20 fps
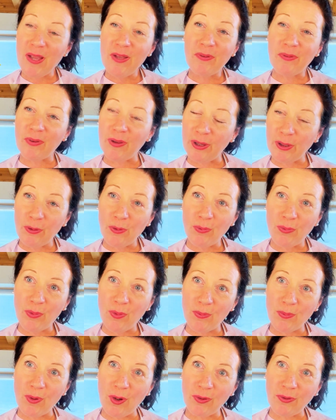Thank you
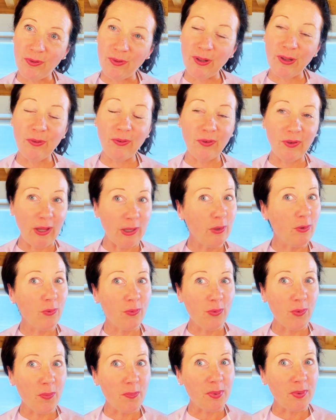for watching. Thank you
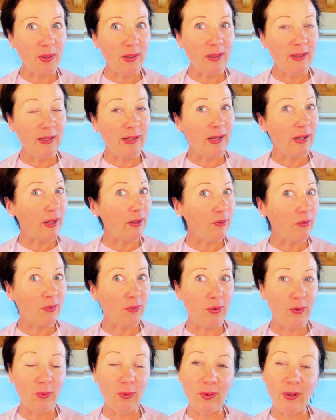for being here and
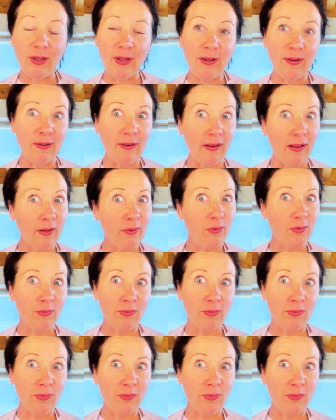see you in the next